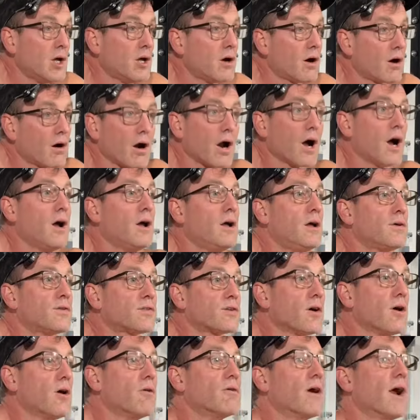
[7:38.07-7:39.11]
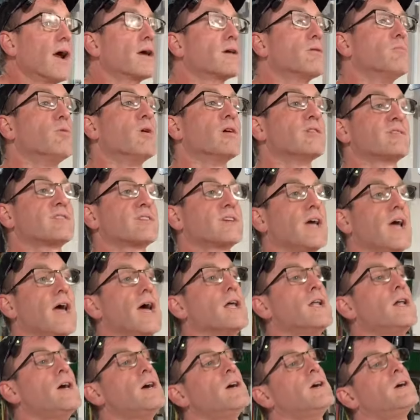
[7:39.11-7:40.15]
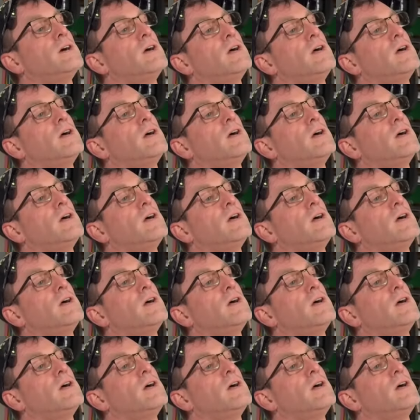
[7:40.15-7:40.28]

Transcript: All right, so rank them once again.